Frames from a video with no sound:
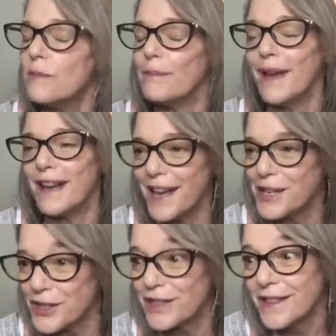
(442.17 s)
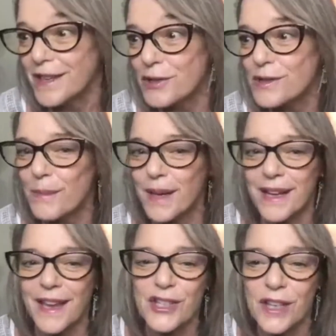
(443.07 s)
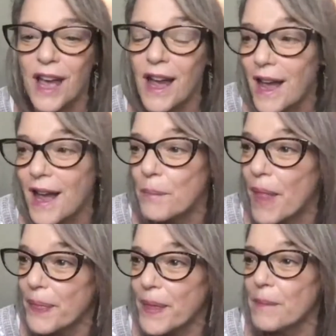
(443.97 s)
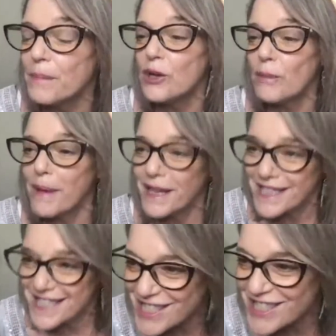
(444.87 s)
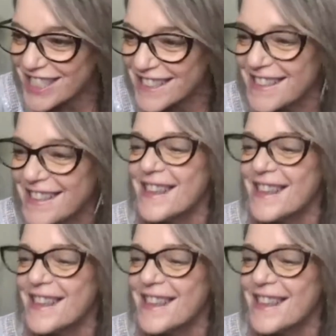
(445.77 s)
that be your meditation.